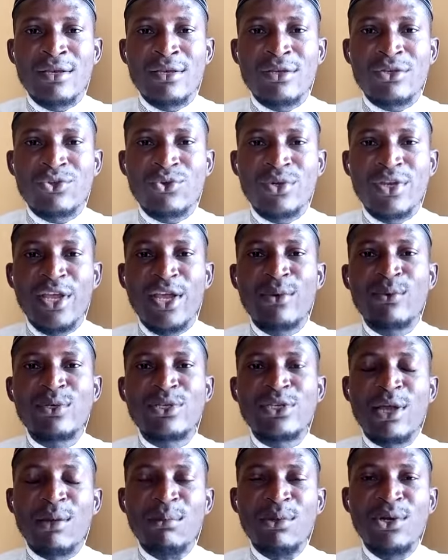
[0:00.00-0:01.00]
Today we
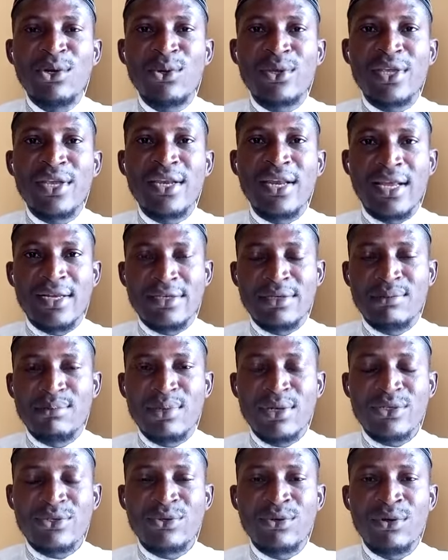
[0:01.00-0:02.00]
shall be looking at the
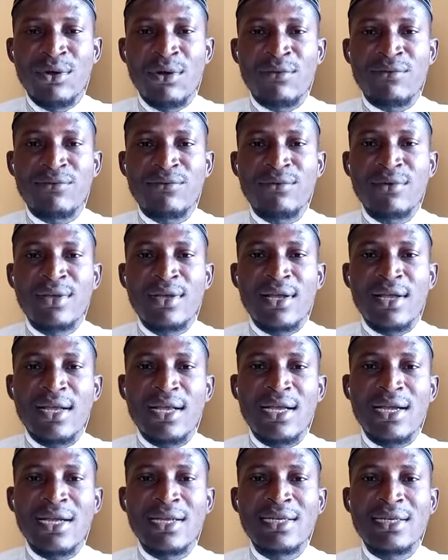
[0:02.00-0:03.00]
Battle of
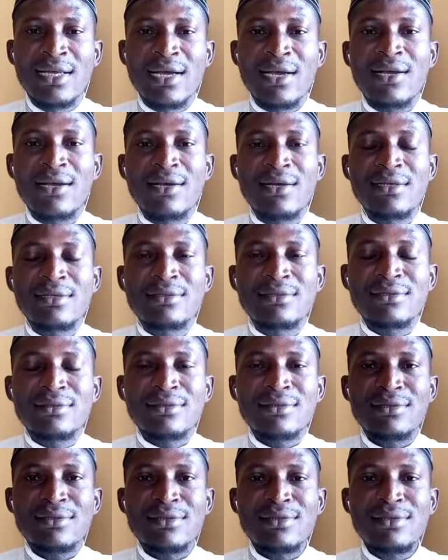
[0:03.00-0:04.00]
Khandaq,
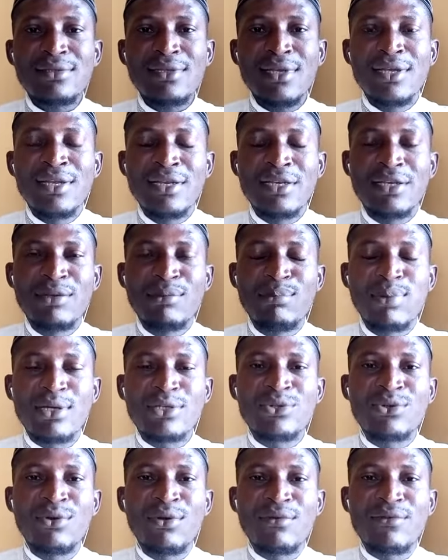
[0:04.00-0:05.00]
the
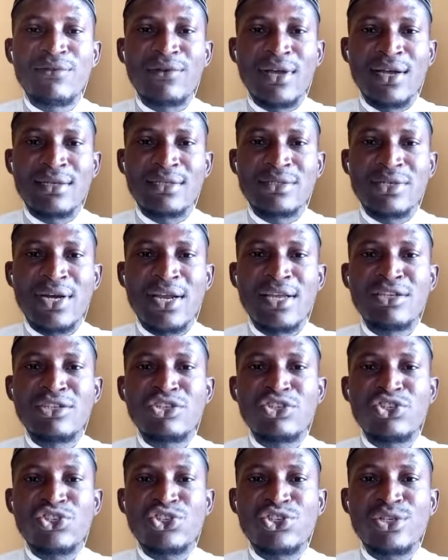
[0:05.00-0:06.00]
Battle of
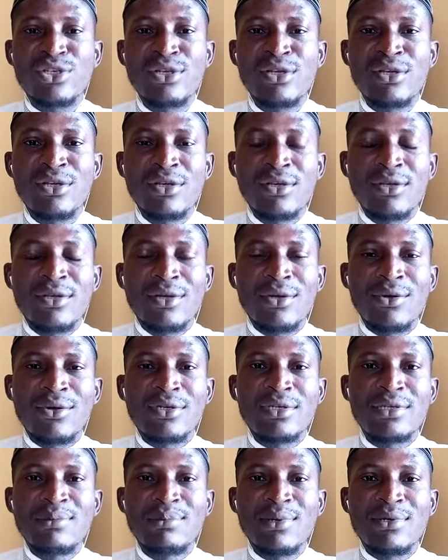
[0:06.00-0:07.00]
Trench, or
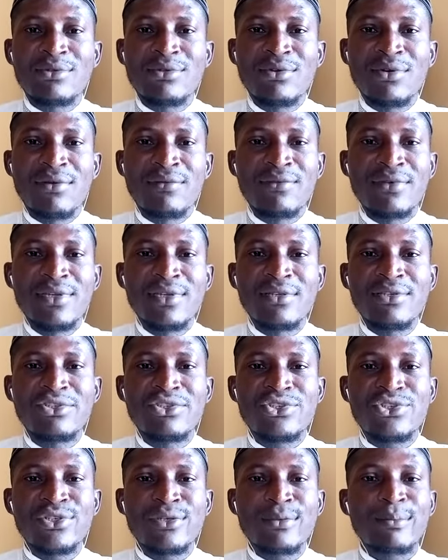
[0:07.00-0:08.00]
the Battle of
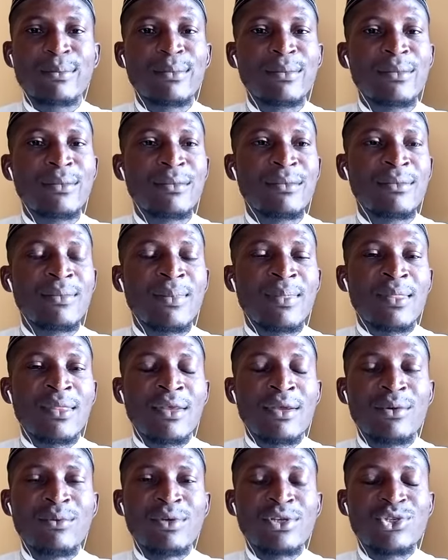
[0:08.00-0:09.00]
Ditch,
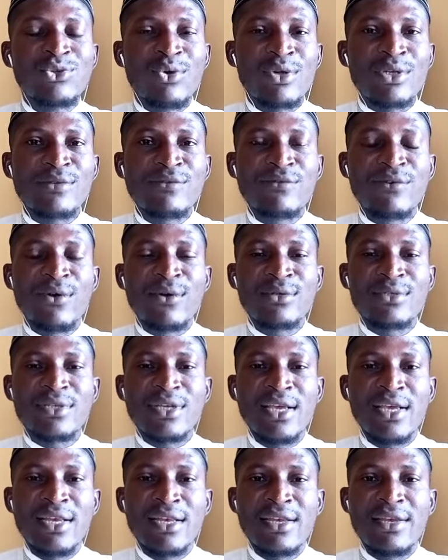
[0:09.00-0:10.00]
which was fought
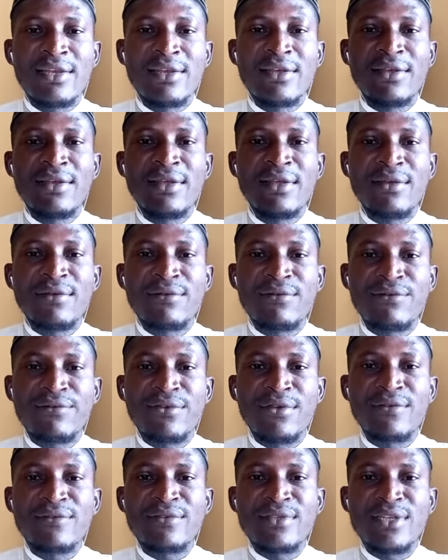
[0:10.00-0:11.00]
in the
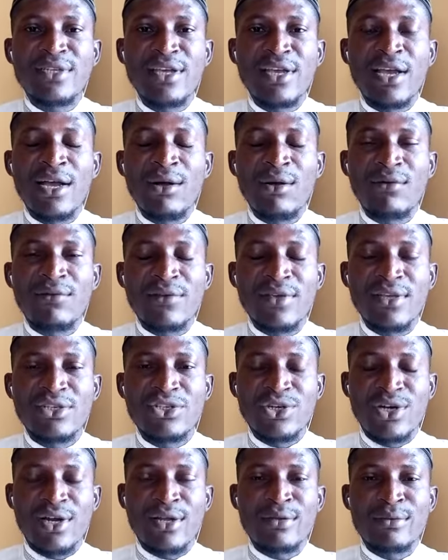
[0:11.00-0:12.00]
fifth year of
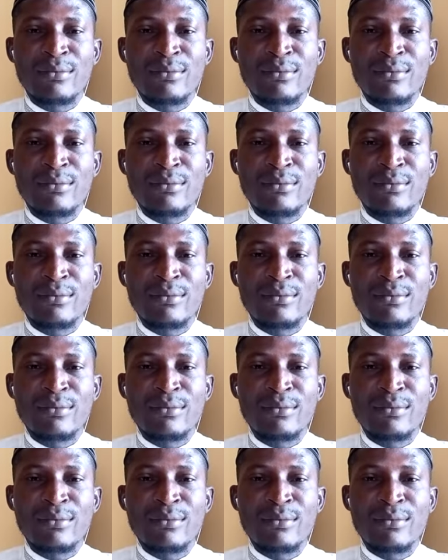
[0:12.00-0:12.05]
Hijra.